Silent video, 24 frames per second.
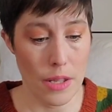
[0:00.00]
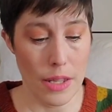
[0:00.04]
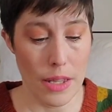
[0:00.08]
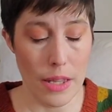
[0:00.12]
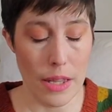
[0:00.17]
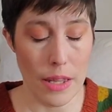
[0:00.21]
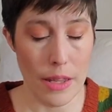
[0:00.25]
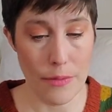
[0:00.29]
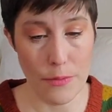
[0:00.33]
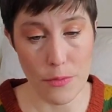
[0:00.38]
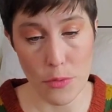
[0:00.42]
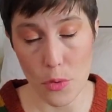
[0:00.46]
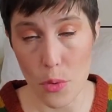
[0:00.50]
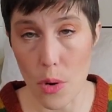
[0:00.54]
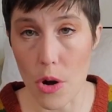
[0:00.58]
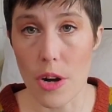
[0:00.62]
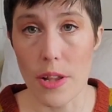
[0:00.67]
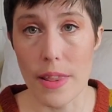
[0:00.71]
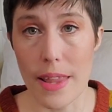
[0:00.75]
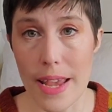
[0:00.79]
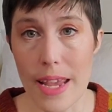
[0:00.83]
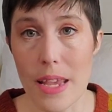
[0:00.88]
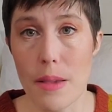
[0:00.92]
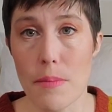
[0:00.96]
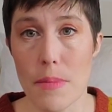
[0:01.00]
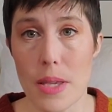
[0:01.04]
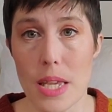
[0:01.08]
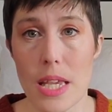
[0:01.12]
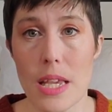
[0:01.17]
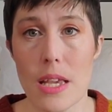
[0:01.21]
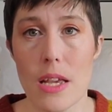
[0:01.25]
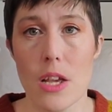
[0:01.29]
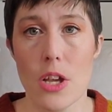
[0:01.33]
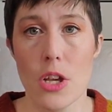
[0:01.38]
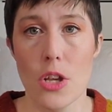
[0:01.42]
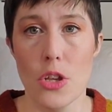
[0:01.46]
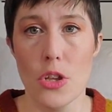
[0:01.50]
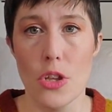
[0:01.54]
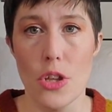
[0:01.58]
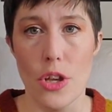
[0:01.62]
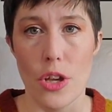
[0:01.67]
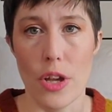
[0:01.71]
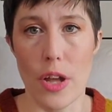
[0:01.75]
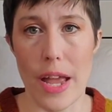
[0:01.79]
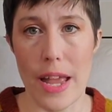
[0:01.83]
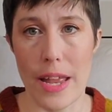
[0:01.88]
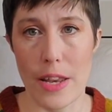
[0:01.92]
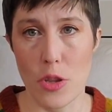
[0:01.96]
if you are like me
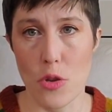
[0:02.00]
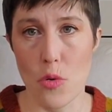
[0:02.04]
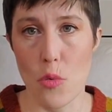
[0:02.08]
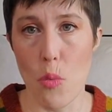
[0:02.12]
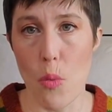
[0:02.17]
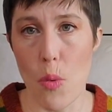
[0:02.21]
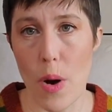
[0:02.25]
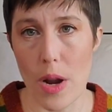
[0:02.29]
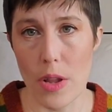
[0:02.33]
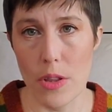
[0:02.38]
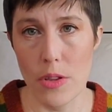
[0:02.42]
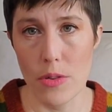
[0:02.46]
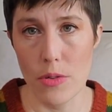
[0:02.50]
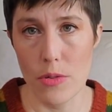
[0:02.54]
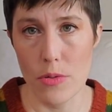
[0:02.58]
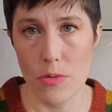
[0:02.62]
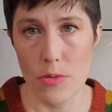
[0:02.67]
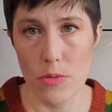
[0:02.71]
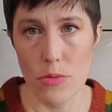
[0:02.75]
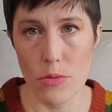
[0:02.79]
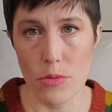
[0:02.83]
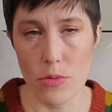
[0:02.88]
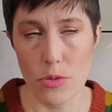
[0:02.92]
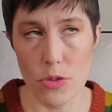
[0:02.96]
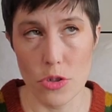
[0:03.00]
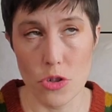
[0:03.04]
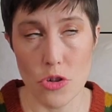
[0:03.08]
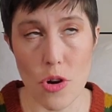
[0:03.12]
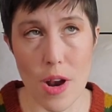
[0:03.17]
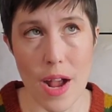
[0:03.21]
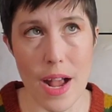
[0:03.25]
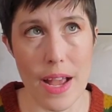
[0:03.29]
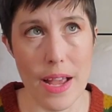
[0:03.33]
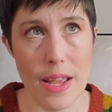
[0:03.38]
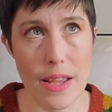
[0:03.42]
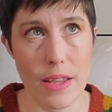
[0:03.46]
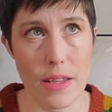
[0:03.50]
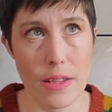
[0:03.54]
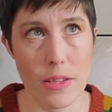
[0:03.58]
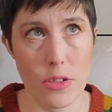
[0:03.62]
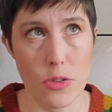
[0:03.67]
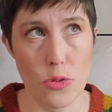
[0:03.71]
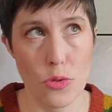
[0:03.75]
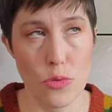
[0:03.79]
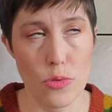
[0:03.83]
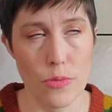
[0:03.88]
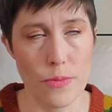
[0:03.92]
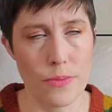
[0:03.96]
and you
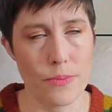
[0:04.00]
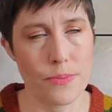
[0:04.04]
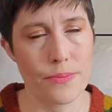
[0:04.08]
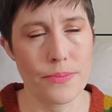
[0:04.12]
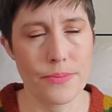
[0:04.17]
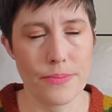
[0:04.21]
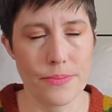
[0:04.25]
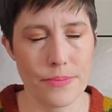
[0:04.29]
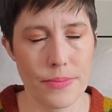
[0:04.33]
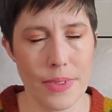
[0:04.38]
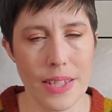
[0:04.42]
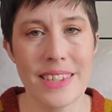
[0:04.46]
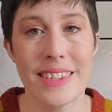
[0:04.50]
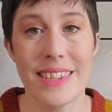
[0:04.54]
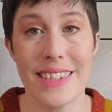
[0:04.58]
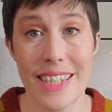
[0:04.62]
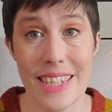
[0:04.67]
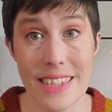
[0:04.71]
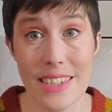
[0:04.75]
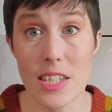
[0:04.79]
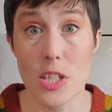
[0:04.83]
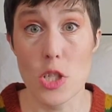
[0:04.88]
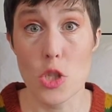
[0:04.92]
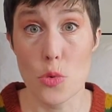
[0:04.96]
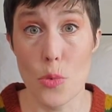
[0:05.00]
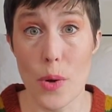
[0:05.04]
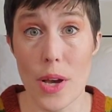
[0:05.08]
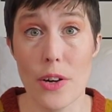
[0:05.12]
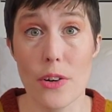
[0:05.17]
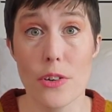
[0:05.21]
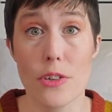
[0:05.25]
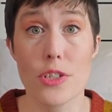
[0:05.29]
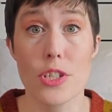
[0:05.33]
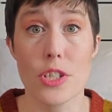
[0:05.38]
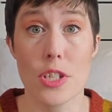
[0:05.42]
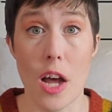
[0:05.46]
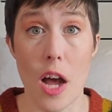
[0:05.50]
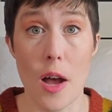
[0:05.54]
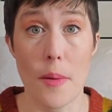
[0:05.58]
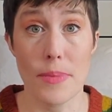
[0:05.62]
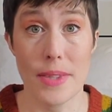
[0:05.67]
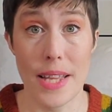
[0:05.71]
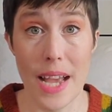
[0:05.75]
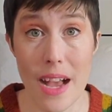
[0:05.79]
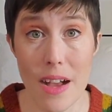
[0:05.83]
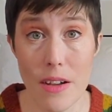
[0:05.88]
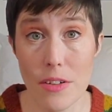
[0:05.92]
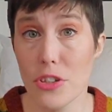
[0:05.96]
knit sweaters top
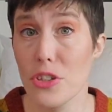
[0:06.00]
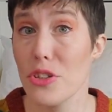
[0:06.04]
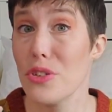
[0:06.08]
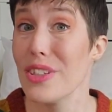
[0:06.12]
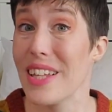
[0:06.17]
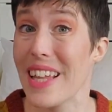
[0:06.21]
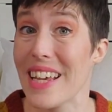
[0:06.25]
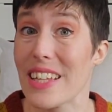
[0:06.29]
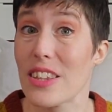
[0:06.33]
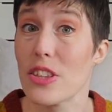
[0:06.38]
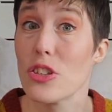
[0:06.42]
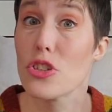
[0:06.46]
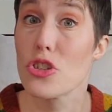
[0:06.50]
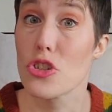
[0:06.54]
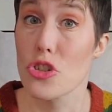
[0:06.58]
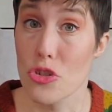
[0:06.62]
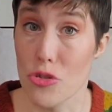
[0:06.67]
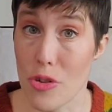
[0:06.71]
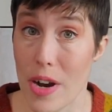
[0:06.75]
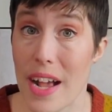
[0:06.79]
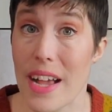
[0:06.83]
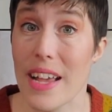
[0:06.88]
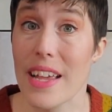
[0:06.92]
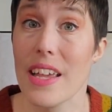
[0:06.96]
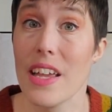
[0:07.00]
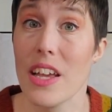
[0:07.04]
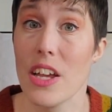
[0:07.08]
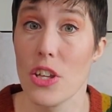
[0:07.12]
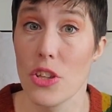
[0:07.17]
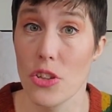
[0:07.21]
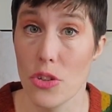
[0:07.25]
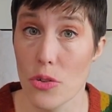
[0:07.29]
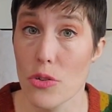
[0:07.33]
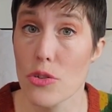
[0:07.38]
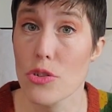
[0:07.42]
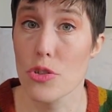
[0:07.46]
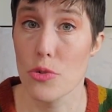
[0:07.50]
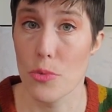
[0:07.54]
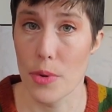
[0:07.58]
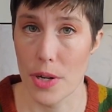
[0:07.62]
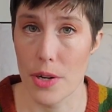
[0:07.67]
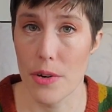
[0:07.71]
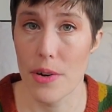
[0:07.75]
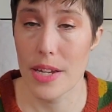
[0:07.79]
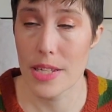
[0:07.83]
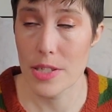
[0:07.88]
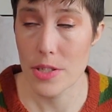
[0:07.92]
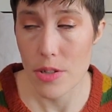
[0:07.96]
down, you like to try your
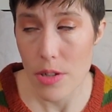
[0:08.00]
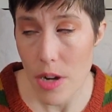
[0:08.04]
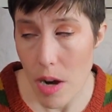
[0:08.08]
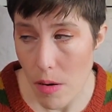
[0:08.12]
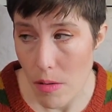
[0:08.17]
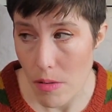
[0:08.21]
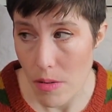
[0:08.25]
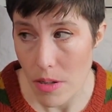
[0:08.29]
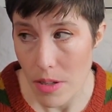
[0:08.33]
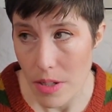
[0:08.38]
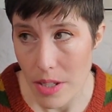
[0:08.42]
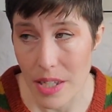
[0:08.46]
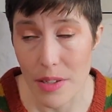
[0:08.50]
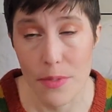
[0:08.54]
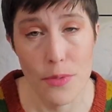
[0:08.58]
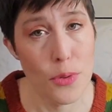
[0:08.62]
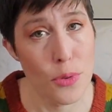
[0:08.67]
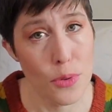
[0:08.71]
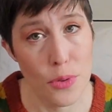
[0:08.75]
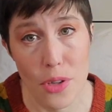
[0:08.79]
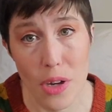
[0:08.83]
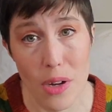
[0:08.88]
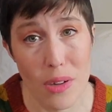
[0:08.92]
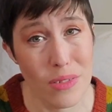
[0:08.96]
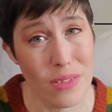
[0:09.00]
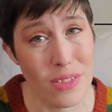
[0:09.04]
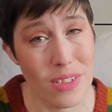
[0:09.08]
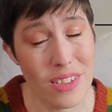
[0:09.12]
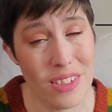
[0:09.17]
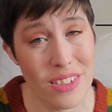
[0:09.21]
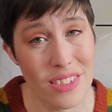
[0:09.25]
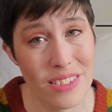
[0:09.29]
sweater as you go. If you don't,